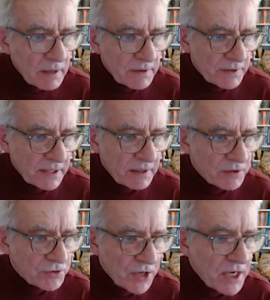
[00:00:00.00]
The
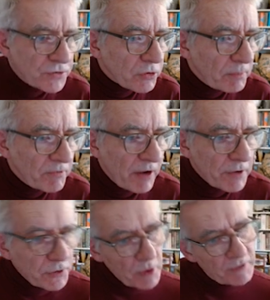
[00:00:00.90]
change from very
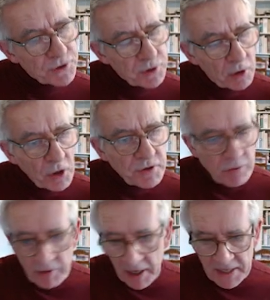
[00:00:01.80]
few events to lots of
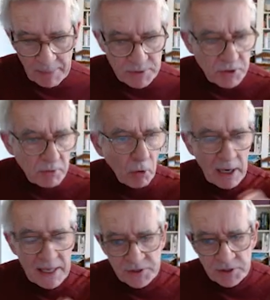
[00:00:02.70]
events happens at more or
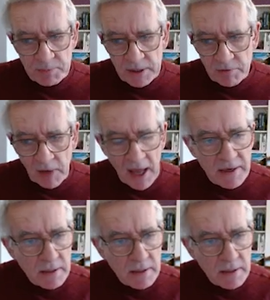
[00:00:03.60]
less the speed of light.